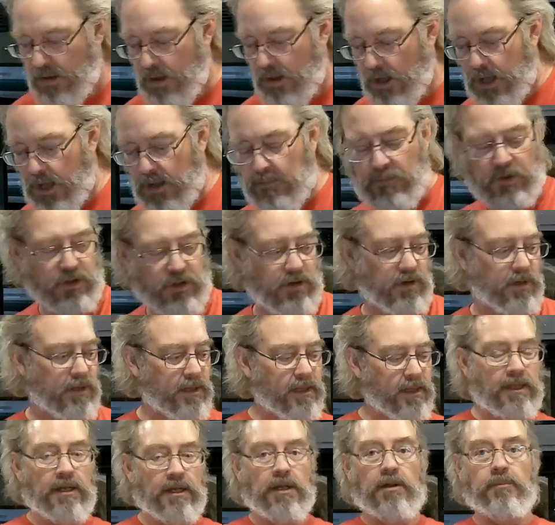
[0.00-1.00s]
I'm going to
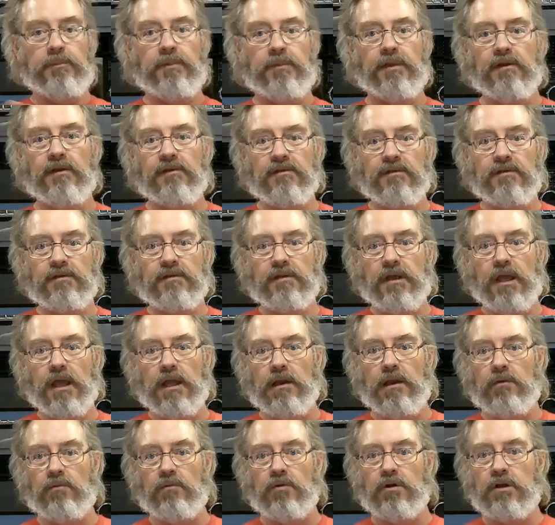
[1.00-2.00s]
clean up this and
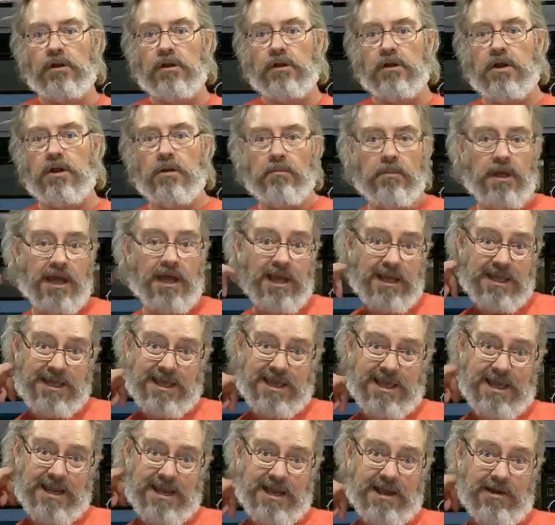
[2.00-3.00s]
we're going to come back
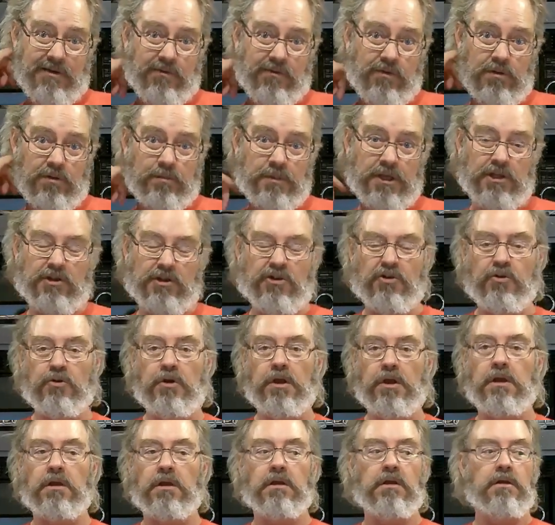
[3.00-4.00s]
and I will be
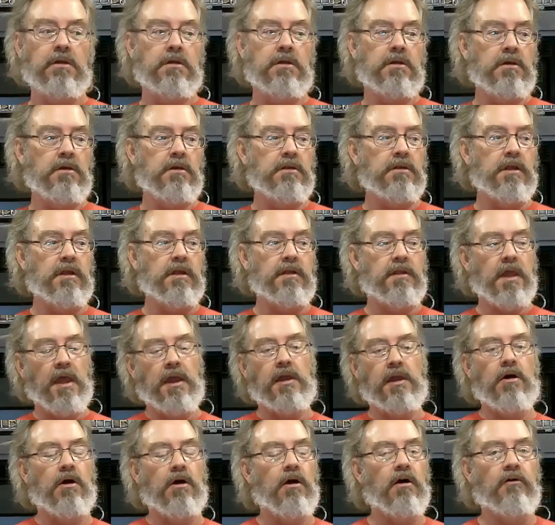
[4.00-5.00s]
doing The
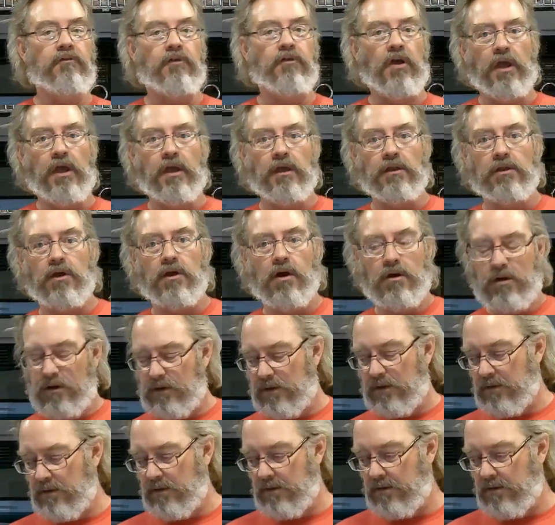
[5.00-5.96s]
take off a dog.